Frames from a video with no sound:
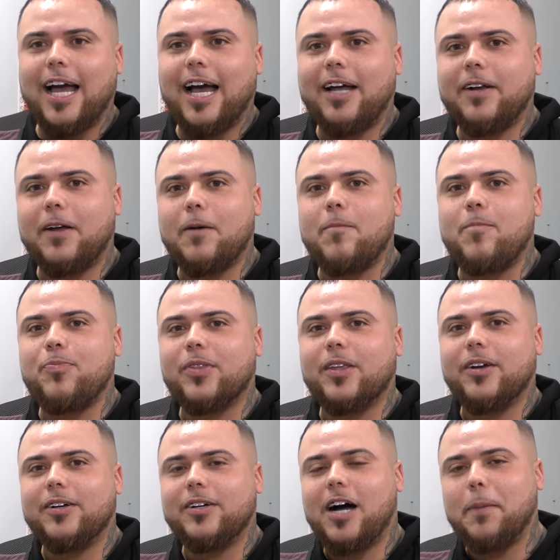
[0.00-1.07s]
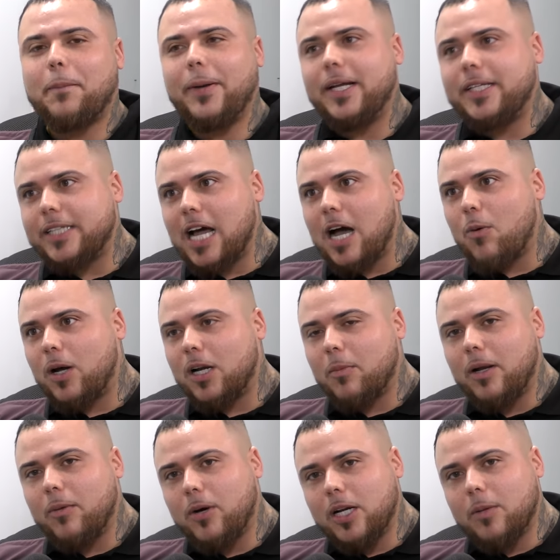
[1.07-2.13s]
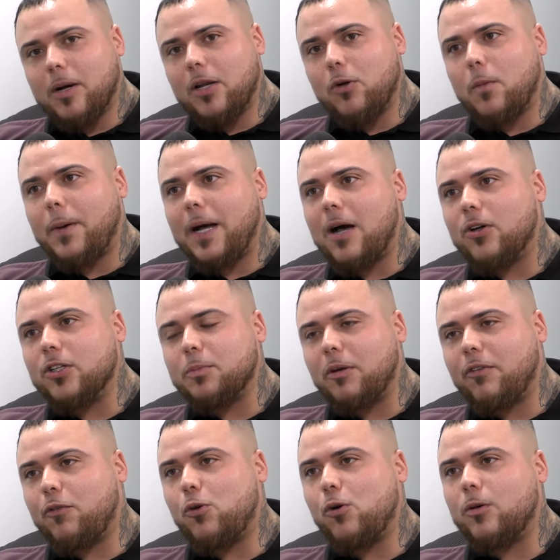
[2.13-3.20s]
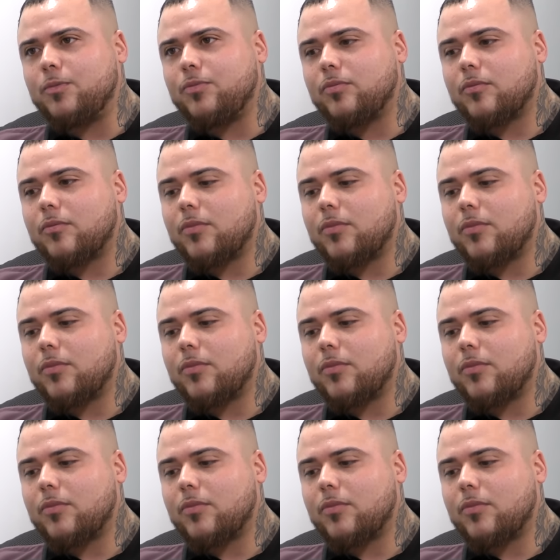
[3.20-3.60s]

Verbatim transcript: And um, I picked out one of my one of my little pals before.